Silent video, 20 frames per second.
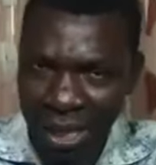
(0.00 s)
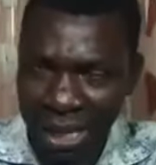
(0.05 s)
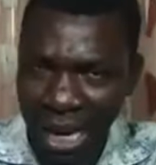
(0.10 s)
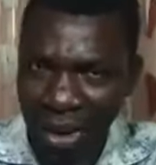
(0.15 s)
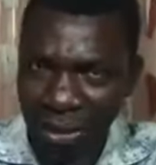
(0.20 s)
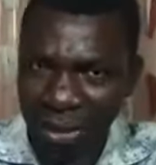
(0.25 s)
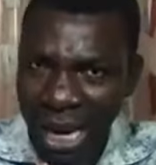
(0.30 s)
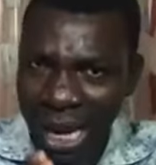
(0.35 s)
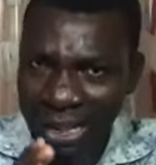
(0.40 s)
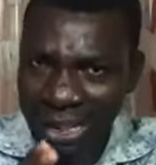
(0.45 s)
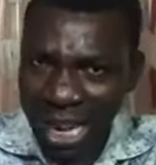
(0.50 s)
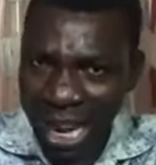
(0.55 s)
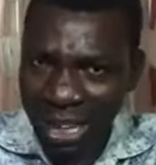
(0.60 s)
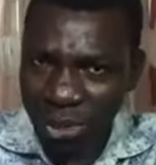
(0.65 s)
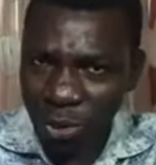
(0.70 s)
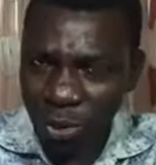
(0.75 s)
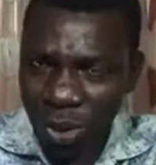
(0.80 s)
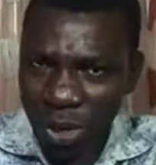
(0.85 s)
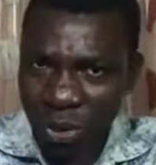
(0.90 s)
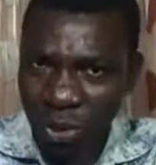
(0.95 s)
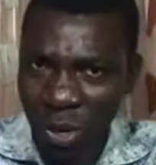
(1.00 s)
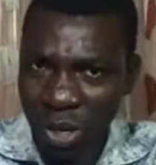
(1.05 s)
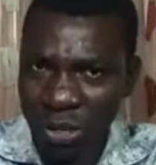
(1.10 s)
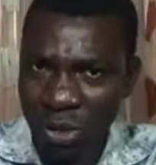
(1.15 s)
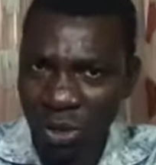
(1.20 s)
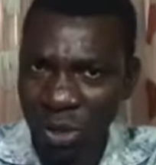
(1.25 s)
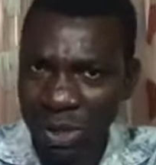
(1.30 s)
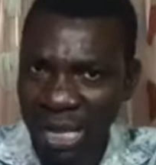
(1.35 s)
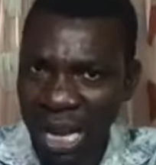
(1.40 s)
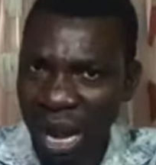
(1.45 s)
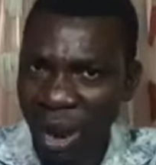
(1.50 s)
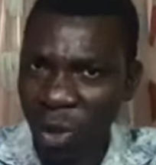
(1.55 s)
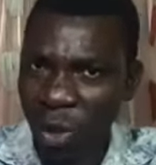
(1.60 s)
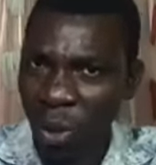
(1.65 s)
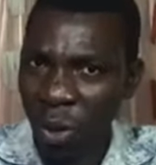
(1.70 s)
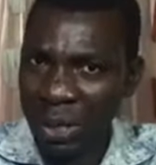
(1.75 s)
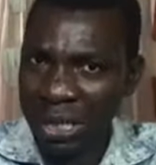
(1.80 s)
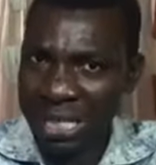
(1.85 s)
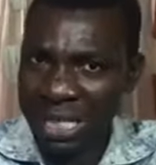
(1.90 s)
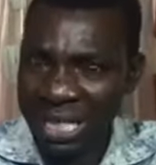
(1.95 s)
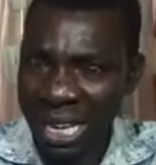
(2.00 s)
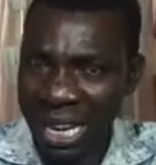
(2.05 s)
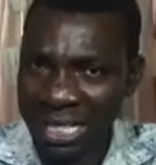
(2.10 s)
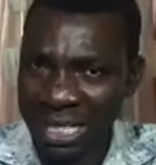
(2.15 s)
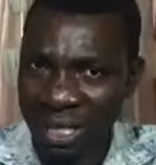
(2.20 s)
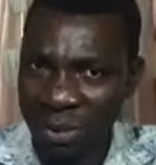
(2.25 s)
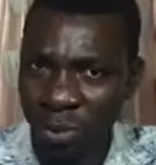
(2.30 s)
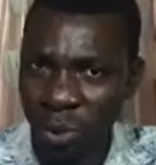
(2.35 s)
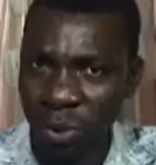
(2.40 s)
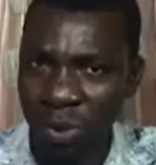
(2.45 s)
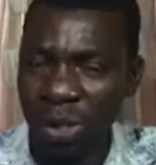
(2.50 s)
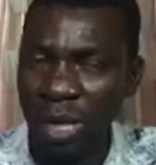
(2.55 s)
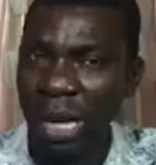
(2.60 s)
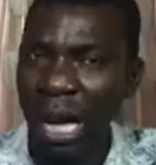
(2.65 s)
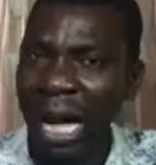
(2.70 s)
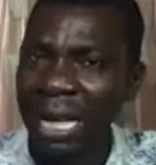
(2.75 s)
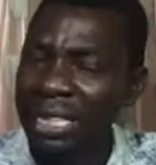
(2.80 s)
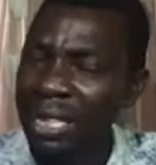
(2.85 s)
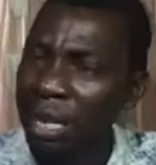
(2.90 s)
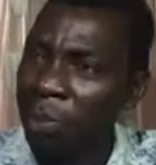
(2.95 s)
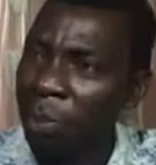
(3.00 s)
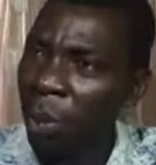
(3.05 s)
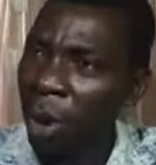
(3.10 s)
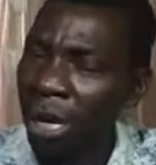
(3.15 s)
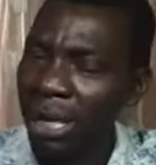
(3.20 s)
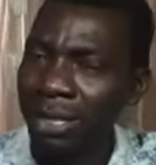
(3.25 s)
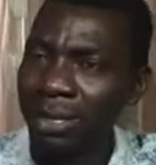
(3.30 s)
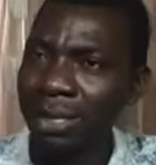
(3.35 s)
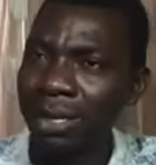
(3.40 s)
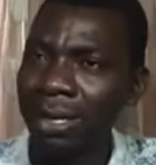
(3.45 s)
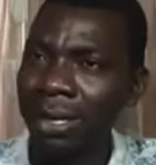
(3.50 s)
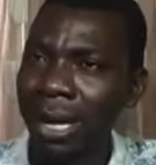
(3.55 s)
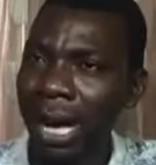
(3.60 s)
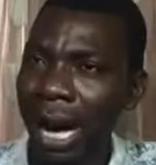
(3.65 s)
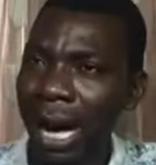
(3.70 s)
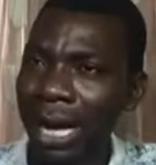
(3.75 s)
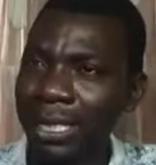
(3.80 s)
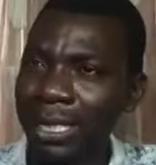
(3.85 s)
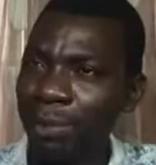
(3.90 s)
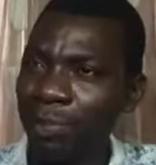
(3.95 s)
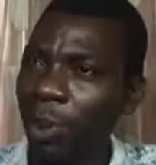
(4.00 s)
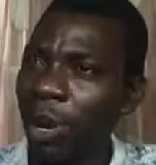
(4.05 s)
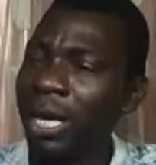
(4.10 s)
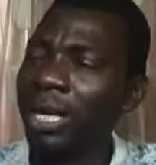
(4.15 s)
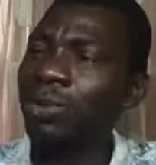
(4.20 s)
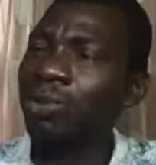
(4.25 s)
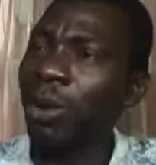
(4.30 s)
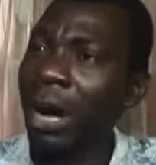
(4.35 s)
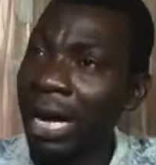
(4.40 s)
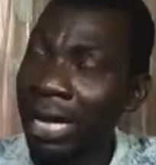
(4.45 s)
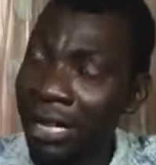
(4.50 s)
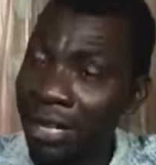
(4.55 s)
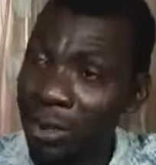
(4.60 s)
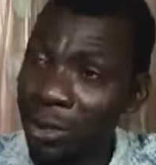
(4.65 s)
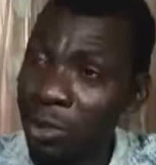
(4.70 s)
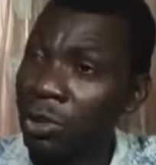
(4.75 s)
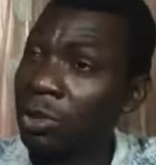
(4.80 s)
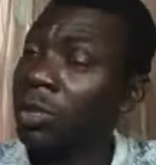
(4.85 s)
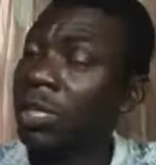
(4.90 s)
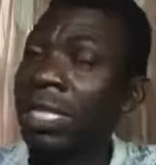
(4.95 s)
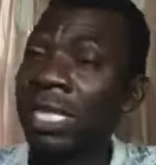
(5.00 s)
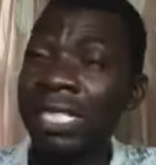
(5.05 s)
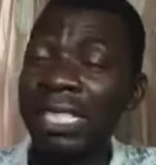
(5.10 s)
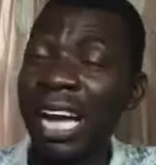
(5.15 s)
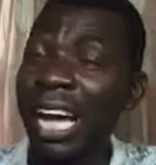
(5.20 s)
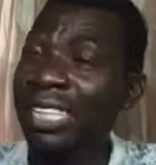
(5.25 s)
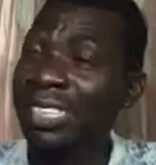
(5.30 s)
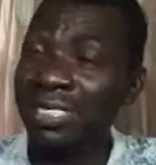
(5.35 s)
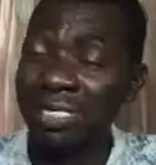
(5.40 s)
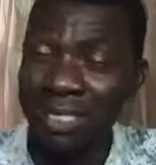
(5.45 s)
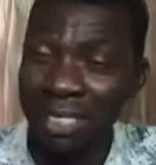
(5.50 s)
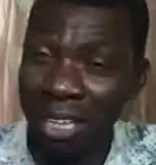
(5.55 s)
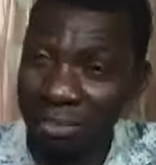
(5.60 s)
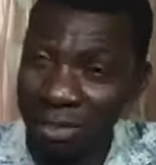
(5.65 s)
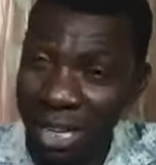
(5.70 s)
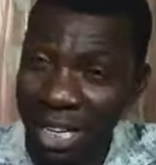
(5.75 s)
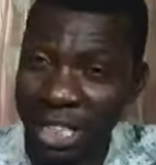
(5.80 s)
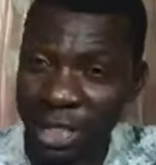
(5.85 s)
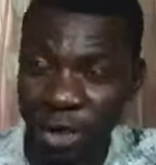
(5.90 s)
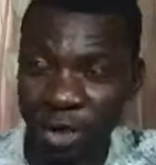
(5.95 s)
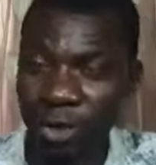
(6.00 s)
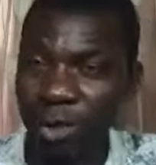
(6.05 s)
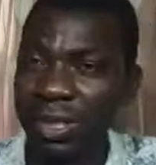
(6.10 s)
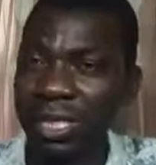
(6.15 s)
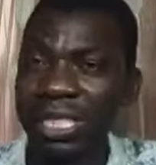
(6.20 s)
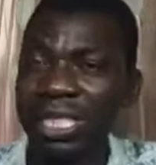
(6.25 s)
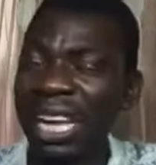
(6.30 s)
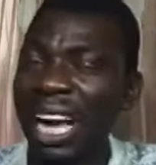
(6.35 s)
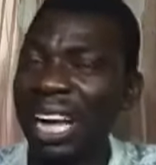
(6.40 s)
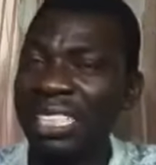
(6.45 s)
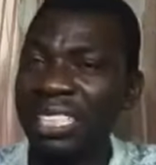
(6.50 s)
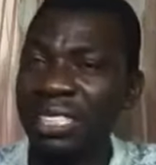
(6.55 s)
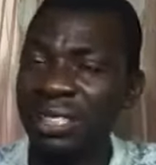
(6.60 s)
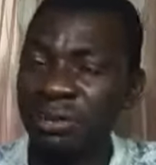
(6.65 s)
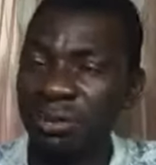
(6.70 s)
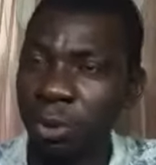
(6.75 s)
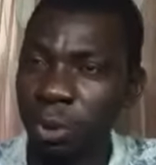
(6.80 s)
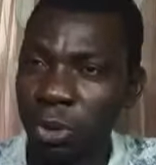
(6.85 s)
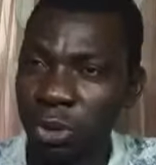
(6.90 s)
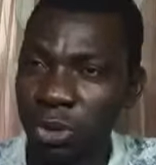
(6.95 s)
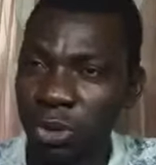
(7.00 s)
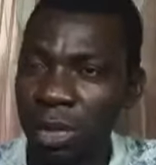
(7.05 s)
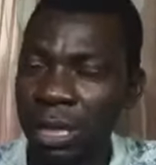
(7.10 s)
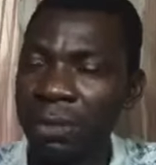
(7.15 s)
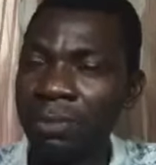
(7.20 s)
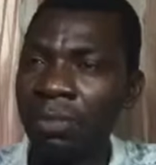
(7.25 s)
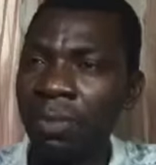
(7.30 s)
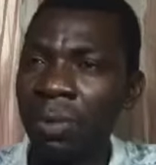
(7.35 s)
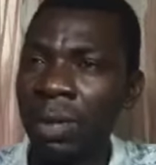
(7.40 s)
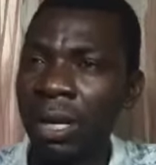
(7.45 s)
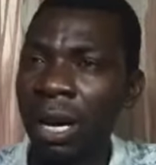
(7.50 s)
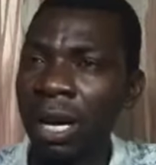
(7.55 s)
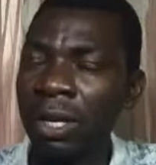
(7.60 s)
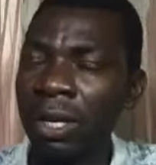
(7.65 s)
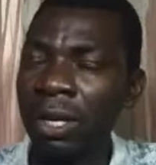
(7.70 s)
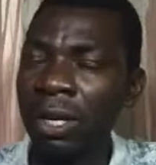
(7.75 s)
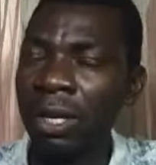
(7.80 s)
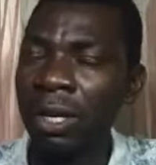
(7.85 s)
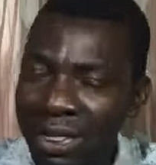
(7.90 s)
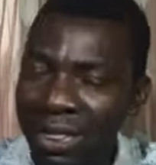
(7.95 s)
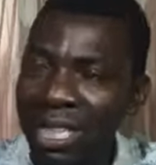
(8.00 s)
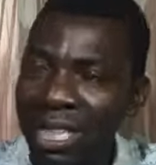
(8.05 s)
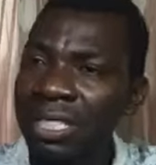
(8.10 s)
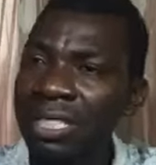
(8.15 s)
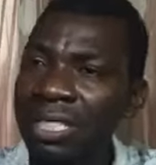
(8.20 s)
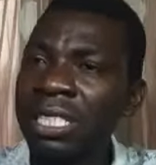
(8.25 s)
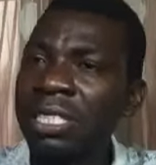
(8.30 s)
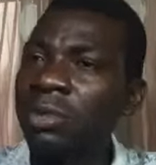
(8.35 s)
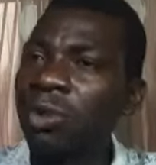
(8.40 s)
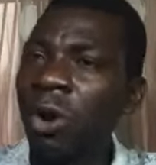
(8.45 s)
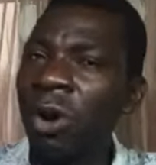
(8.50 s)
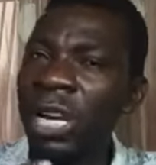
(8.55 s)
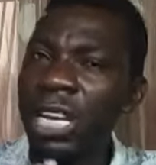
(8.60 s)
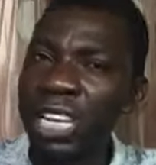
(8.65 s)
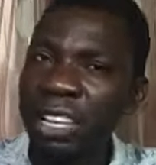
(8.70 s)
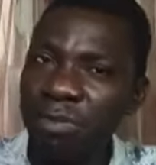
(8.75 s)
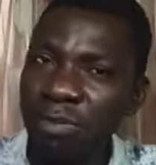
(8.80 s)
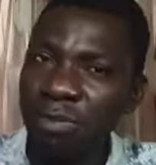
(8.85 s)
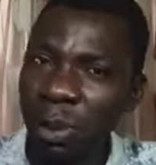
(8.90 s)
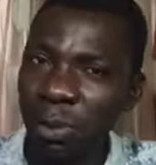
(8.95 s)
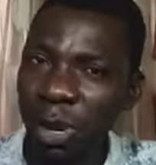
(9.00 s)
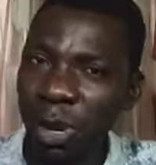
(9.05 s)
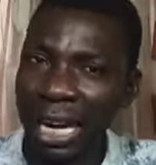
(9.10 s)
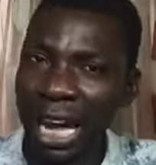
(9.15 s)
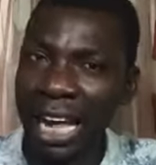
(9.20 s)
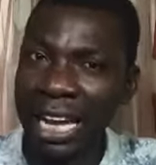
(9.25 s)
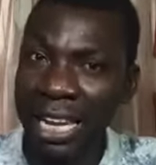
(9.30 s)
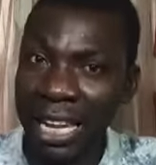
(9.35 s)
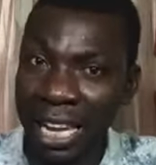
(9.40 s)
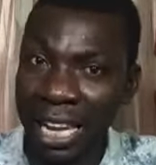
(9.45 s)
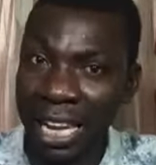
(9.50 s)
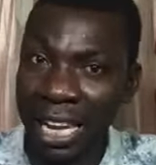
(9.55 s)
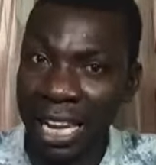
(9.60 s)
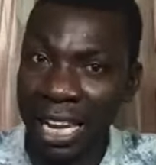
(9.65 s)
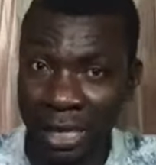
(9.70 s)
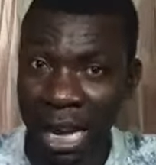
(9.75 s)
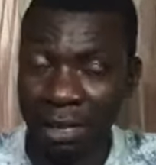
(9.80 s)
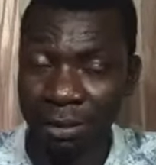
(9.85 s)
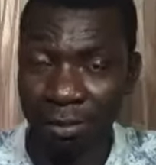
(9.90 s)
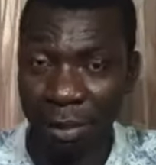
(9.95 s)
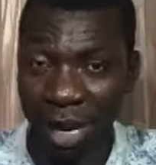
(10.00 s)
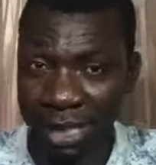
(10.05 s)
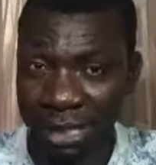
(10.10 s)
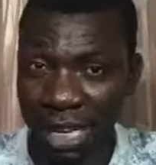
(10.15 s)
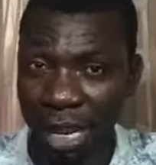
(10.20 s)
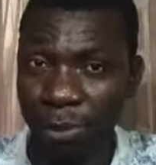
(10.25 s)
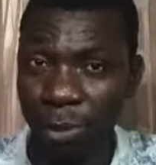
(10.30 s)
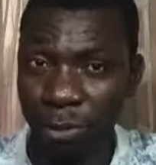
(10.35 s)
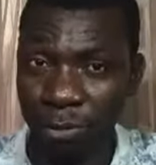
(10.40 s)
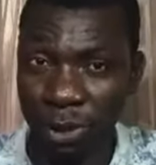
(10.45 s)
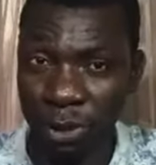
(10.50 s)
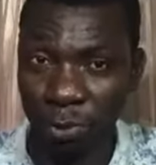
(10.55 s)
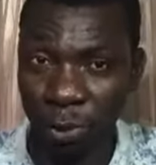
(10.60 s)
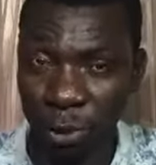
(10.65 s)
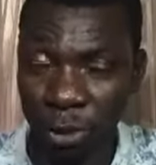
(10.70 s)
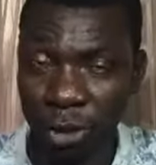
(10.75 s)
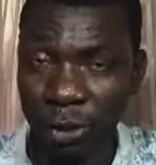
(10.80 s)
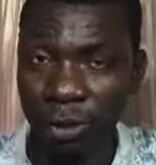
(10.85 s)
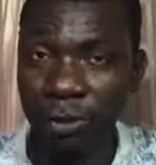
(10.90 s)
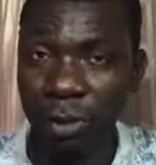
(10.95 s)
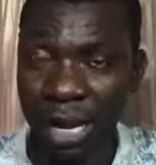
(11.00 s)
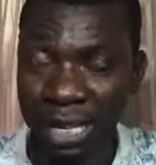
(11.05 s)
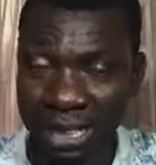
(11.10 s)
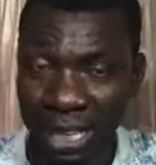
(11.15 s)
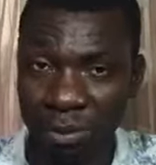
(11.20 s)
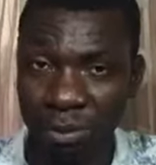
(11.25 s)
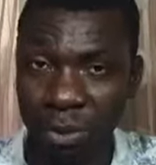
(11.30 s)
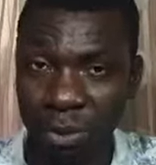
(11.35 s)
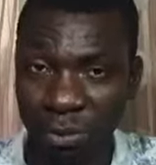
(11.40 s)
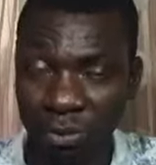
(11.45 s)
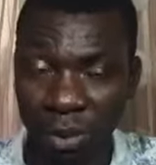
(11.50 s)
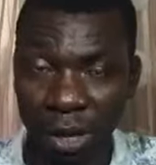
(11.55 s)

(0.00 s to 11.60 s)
Now, that actually tells us how God designs the mood. At a point, while in that revelation, in that devotion, that thing did not leave me when I left that my time of devotion, my time